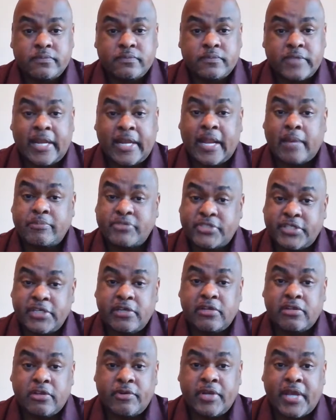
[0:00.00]
And I'm
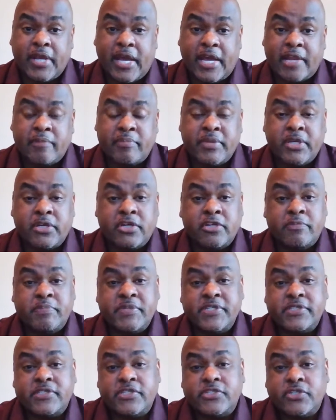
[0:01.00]
still learning how to be a good
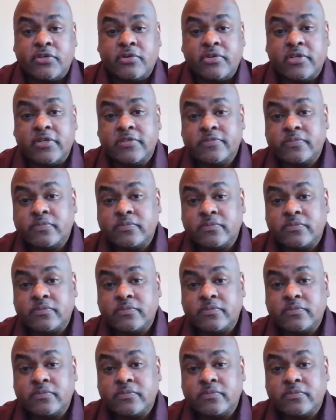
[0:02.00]
business owner,